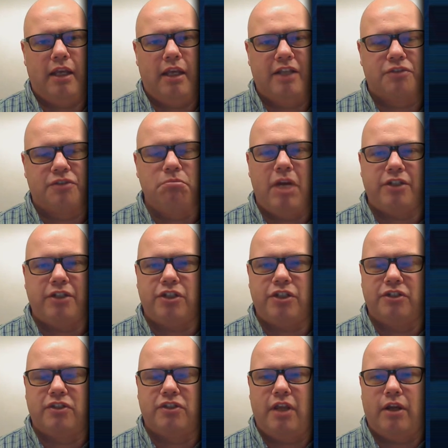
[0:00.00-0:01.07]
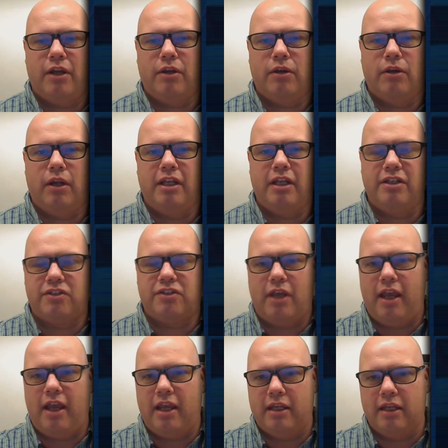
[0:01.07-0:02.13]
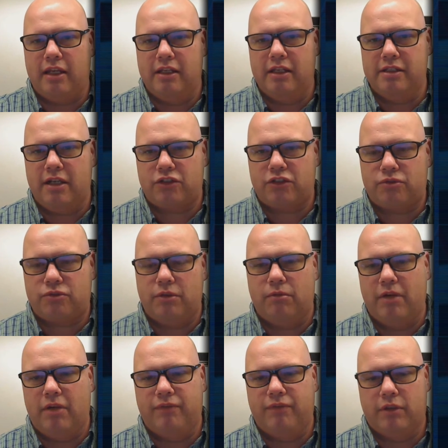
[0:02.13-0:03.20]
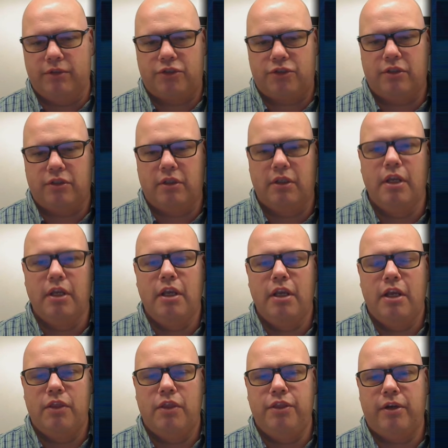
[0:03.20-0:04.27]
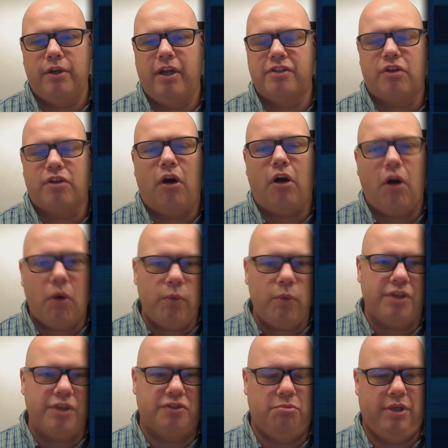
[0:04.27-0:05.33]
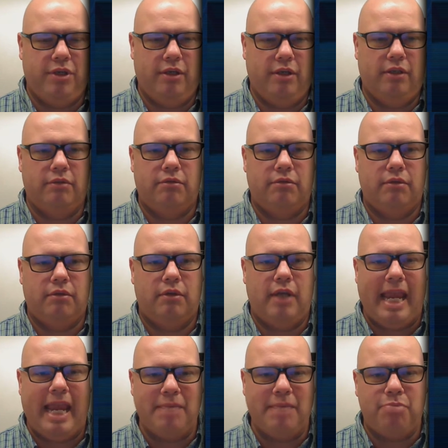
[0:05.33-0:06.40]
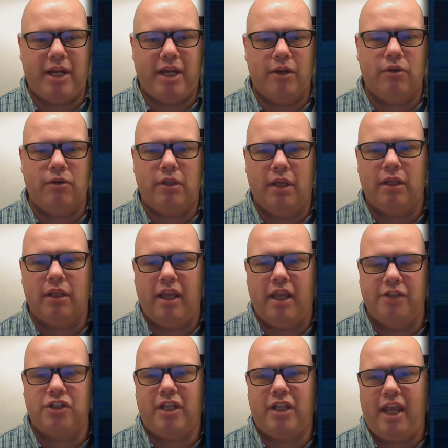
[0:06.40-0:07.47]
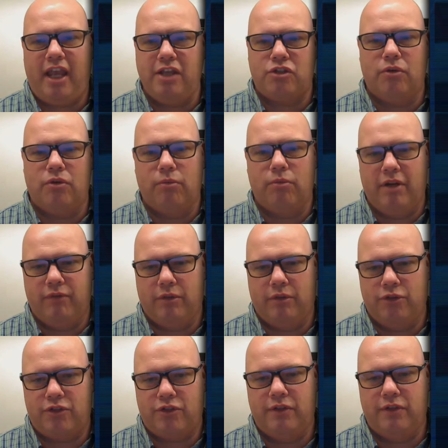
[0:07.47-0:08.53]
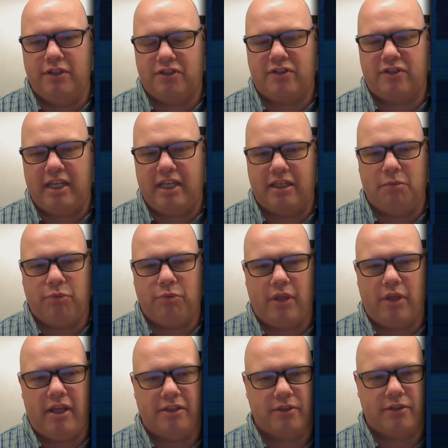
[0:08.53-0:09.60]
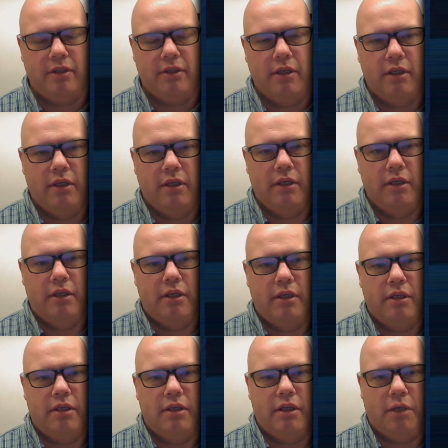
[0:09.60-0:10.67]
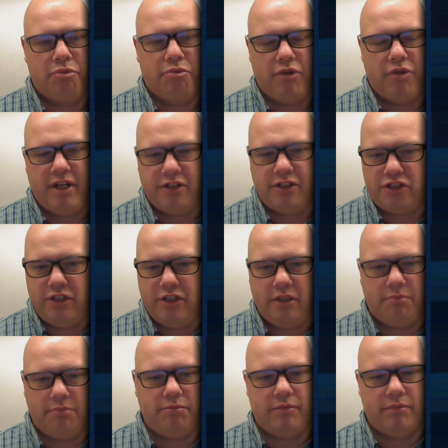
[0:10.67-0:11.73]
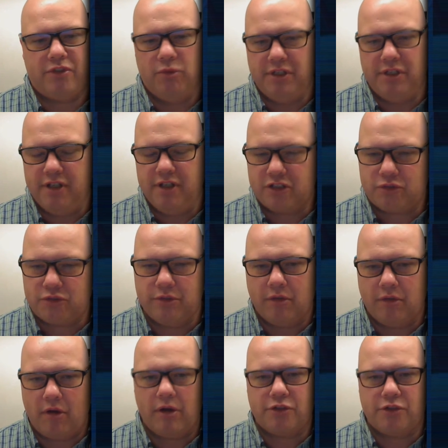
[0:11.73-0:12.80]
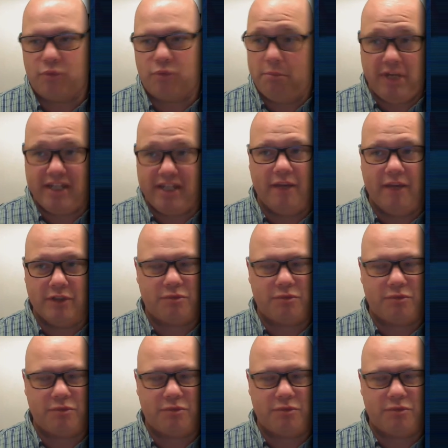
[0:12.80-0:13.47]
as much as there is an industrial revolution, there has always been a parallel educational revolution that is taking place. Apprenticeship to industrial arts, what many of